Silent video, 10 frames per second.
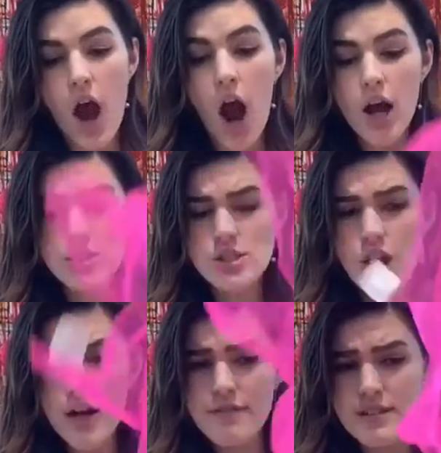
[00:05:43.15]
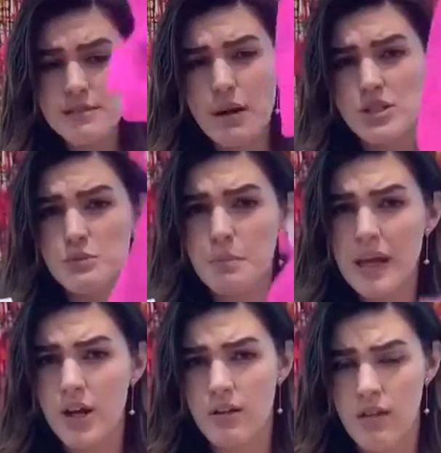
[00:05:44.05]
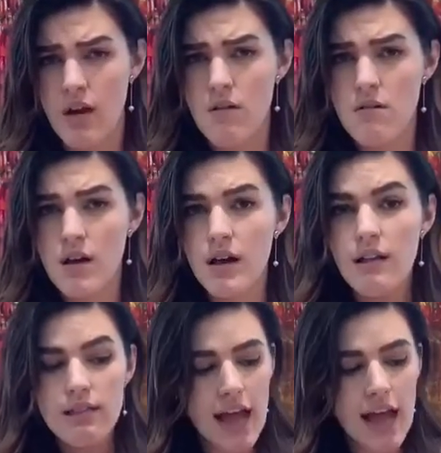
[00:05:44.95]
Our scarf is much bigger though.